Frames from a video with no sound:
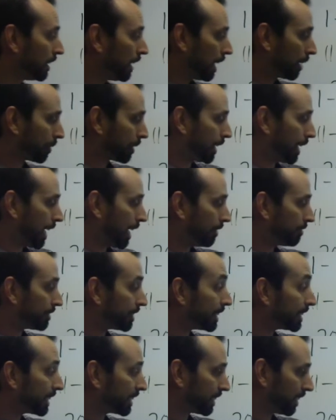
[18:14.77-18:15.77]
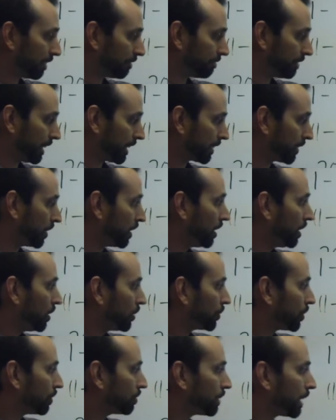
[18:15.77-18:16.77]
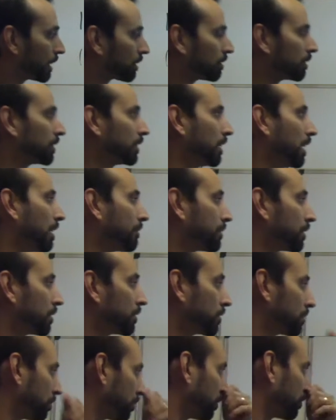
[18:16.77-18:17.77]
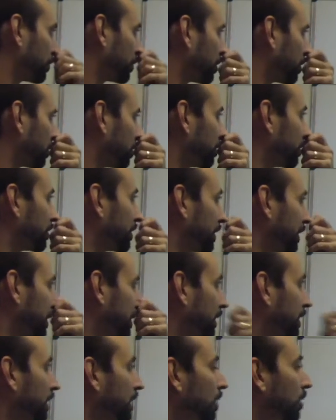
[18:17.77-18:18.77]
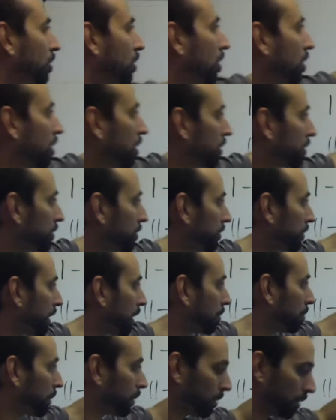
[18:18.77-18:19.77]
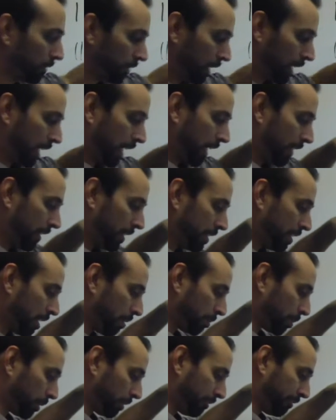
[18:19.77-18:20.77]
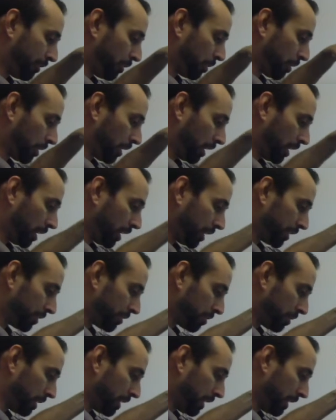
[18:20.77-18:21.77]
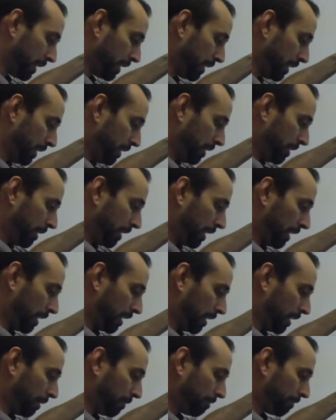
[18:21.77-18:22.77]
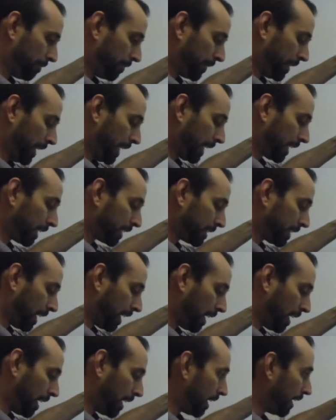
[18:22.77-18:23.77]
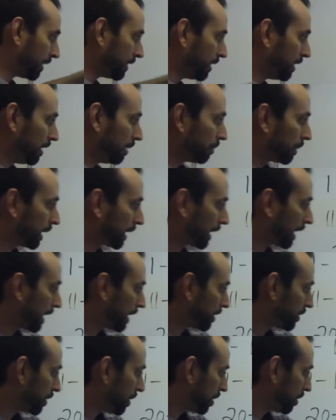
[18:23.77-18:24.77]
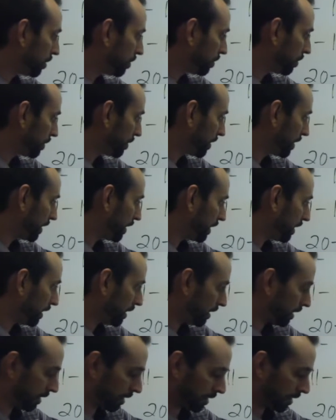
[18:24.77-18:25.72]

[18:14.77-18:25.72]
I'm going to have this suffix. So not only do you have to sort of learn the cardinal numbers and the number for 100, ekaton, but I got to know the